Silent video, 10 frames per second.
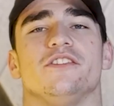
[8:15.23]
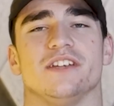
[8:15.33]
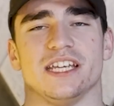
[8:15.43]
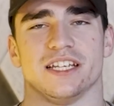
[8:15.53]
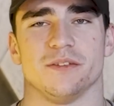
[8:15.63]

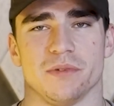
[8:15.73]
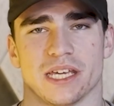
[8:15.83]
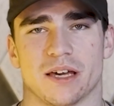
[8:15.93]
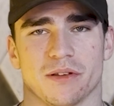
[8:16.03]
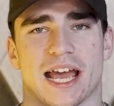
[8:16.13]
need to
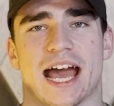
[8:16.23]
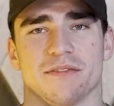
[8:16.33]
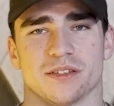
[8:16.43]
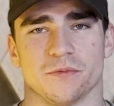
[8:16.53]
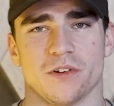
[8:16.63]
be able to
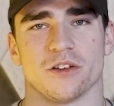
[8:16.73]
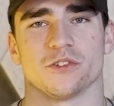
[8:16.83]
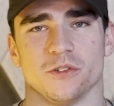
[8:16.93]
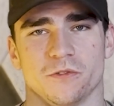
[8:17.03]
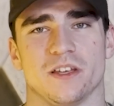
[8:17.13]
have some
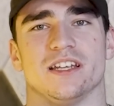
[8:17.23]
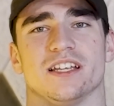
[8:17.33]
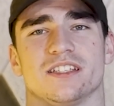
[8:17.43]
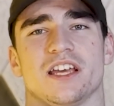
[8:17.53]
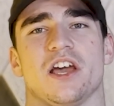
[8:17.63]
functional
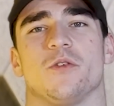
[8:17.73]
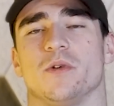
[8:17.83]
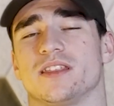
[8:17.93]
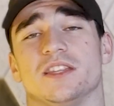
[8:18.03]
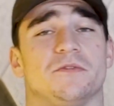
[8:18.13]
fitness
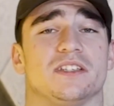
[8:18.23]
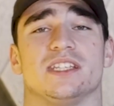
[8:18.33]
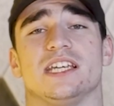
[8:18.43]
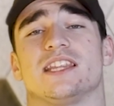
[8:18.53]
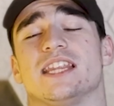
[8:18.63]
with the
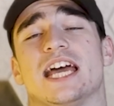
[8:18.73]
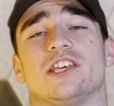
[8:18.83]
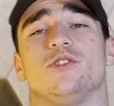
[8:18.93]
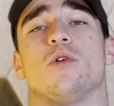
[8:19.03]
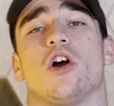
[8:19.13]
physique that
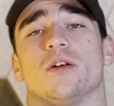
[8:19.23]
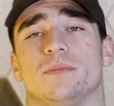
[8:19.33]
you are